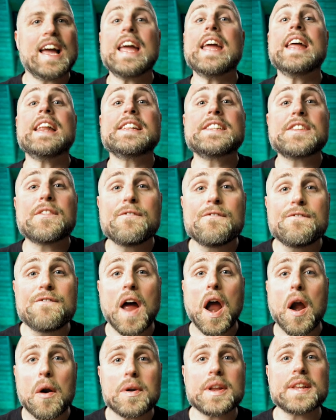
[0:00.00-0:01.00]
It's
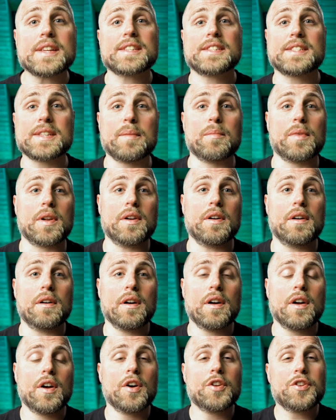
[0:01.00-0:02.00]
very similar.
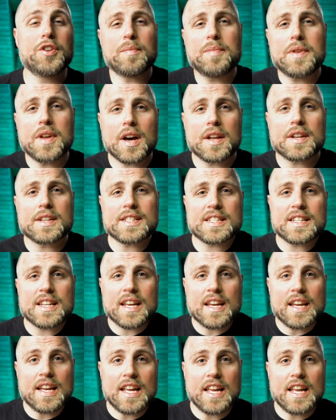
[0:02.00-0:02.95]
To be honest,